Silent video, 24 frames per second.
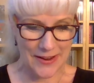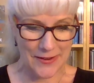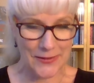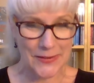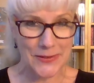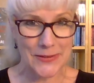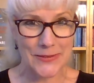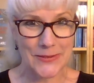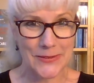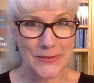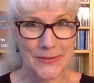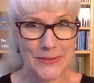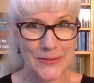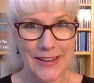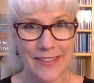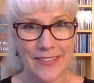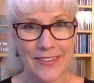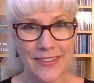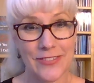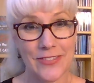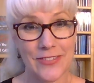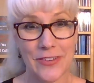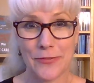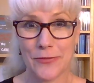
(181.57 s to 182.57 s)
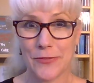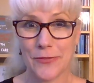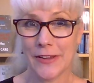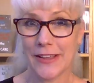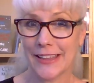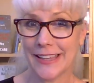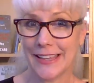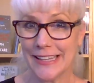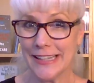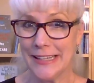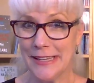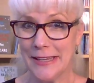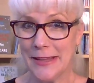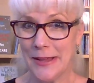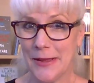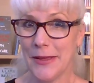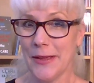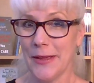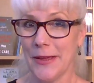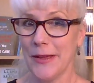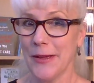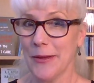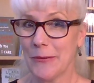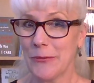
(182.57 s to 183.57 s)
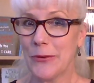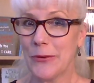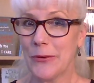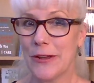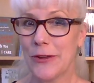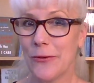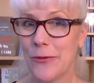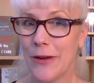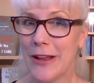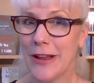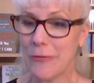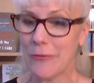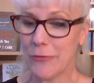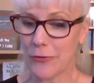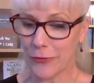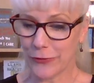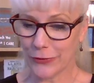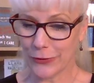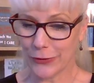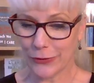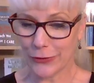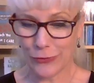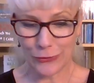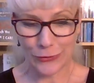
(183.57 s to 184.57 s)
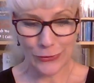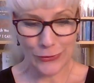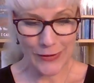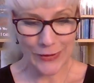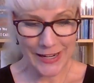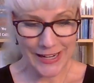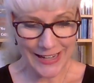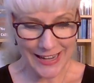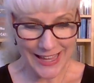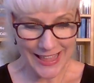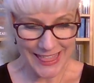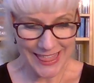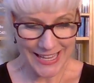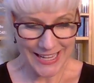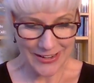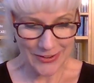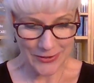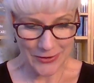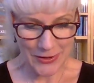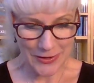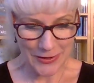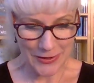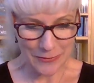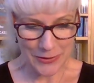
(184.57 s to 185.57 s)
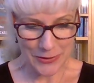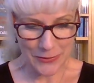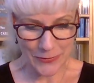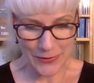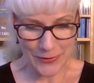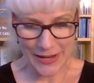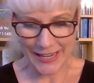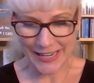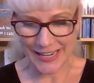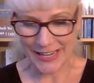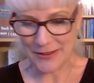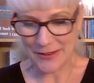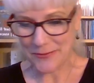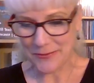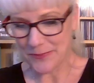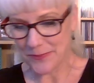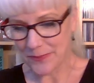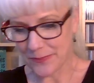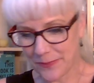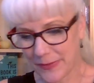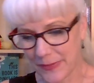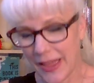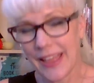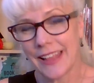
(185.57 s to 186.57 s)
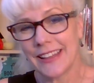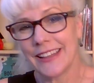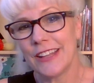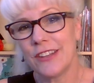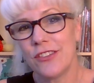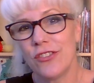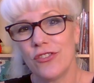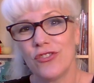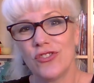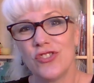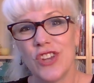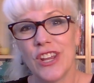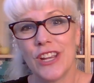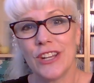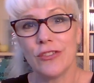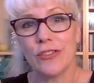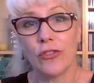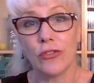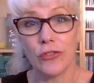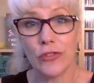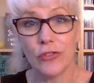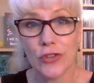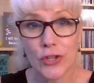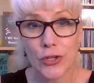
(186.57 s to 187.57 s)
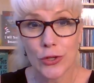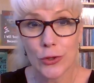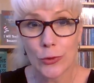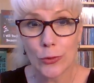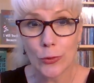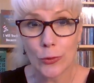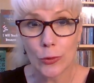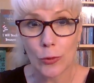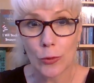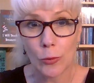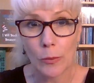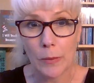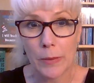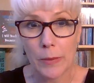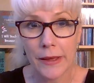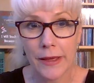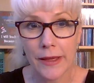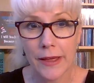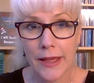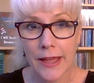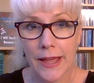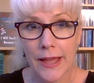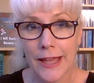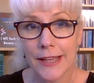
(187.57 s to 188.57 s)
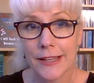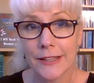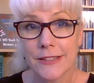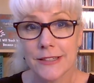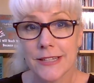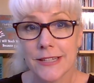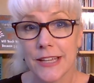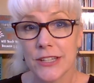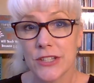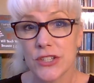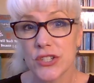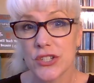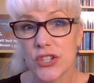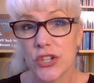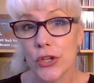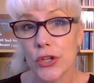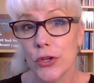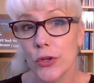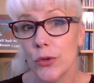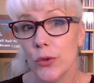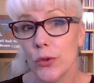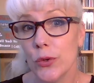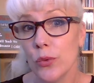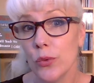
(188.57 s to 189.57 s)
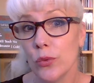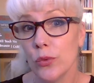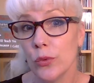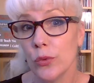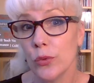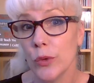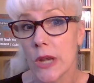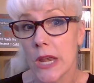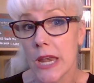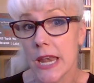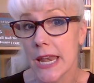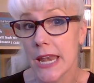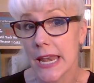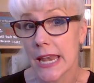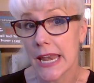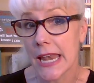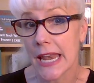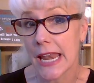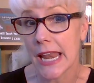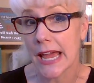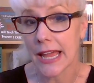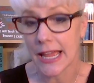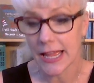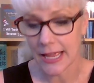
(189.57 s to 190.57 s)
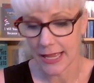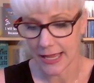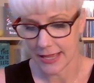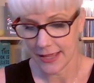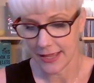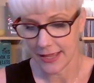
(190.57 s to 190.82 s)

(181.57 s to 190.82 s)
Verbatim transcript: How are you doing on this? You feeling pretty ready for first grade? I think you're going to be ready. Let's change tube to tune.